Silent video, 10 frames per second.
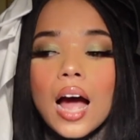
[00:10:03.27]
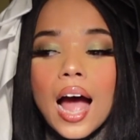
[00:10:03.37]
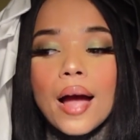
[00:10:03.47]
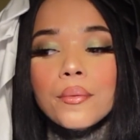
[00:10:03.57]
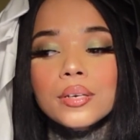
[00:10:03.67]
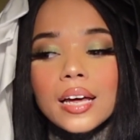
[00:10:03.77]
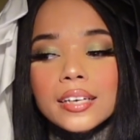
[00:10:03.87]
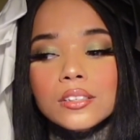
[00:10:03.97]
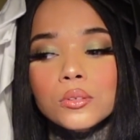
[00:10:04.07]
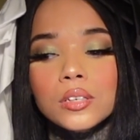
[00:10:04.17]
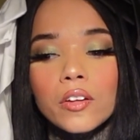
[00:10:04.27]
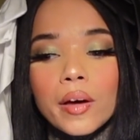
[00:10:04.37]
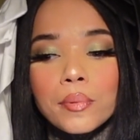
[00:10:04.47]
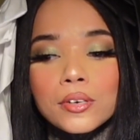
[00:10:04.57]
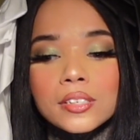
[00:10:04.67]
I would like to tell
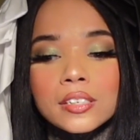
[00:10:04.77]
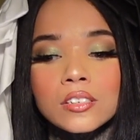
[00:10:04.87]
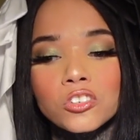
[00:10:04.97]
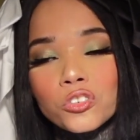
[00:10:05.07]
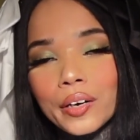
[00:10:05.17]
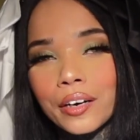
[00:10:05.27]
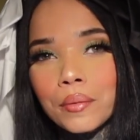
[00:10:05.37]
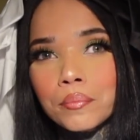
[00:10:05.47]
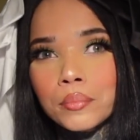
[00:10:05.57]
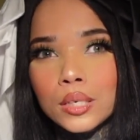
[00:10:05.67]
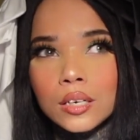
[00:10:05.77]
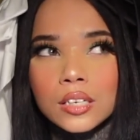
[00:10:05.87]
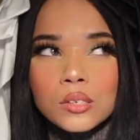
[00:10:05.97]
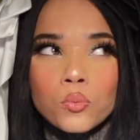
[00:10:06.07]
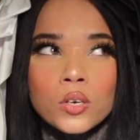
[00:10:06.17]
that person straight up,
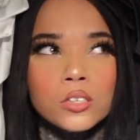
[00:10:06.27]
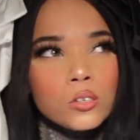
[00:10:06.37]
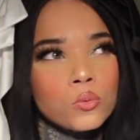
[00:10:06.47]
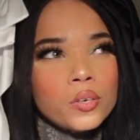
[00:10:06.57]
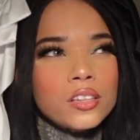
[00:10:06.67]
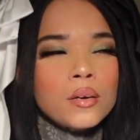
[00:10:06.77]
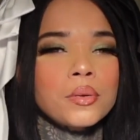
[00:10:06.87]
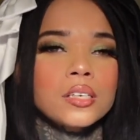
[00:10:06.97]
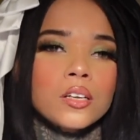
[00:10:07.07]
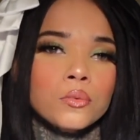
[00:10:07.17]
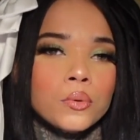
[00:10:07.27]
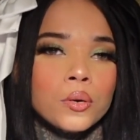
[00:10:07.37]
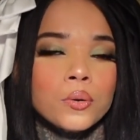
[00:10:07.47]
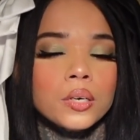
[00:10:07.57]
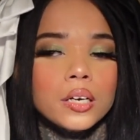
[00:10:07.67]
because once you're with them and down the
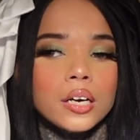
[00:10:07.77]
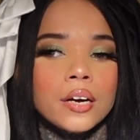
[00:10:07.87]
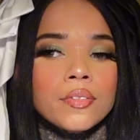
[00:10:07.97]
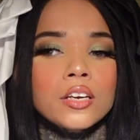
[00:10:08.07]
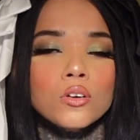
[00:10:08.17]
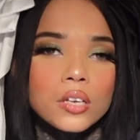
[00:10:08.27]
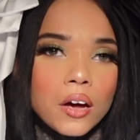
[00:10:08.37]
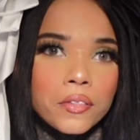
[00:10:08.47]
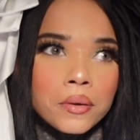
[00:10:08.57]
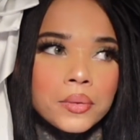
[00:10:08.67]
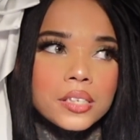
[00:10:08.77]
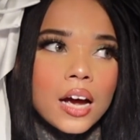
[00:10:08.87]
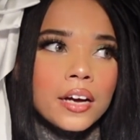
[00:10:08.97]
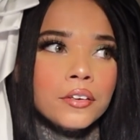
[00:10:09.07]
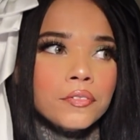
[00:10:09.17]
road and then you tell them, it's
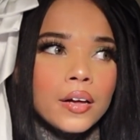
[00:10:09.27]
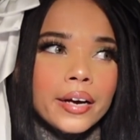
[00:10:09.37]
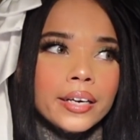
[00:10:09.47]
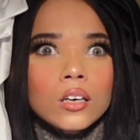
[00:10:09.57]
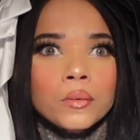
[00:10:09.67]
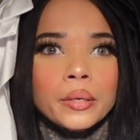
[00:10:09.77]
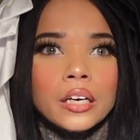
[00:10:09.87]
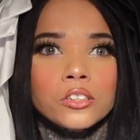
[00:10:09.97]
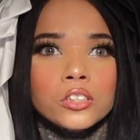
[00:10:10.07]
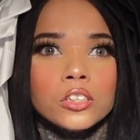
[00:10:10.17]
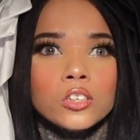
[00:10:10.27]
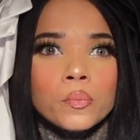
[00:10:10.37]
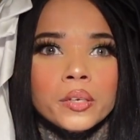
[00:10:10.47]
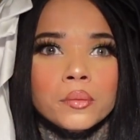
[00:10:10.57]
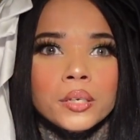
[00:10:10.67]
kind of like, oh my God, you should have told
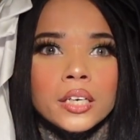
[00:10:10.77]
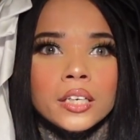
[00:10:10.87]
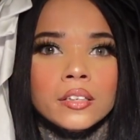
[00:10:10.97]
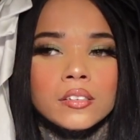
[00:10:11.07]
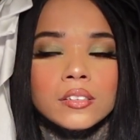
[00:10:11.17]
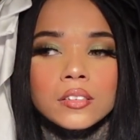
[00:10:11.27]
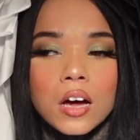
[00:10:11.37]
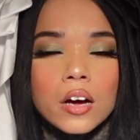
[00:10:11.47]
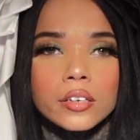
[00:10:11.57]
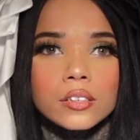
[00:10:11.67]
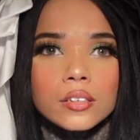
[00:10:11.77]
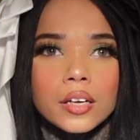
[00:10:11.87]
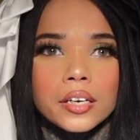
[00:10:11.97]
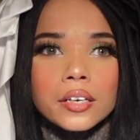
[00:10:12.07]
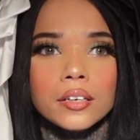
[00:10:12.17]
me in the beginning. This sucks.
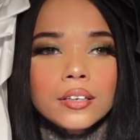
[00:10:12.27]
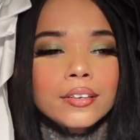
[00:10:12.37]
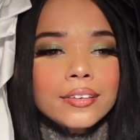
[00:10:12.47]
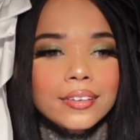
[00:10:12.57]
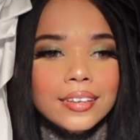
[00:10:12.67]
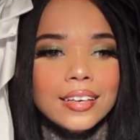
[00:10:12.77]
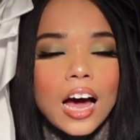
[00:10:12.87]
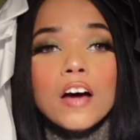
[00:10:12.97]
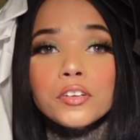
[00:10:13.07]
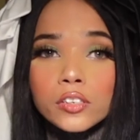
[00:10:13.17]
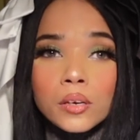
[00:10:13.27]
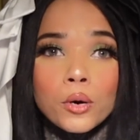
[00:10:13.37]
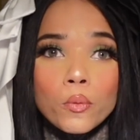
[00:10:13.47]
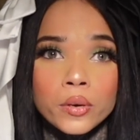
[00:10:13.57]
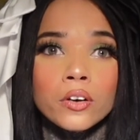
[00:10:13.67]
Like, obviously I'm
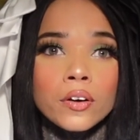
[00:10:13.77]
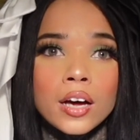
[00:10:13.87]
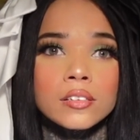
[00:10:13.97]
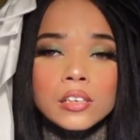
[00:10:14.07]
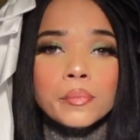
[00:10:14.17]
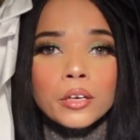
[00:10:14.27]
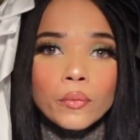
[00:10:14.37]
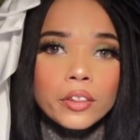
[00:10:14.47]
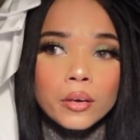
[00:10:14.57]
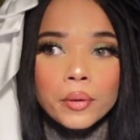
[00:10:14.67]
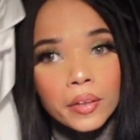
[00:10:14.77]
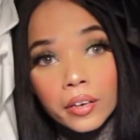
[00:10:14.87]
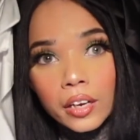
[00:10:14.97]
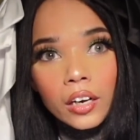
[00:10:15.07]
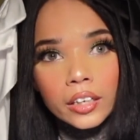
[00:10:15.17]
hoping you're not sleeping with them and
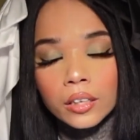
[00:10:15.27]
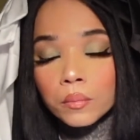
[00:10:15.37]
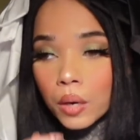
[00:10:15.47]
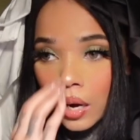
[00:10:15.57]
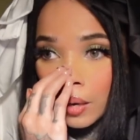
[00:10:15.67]
then telling them,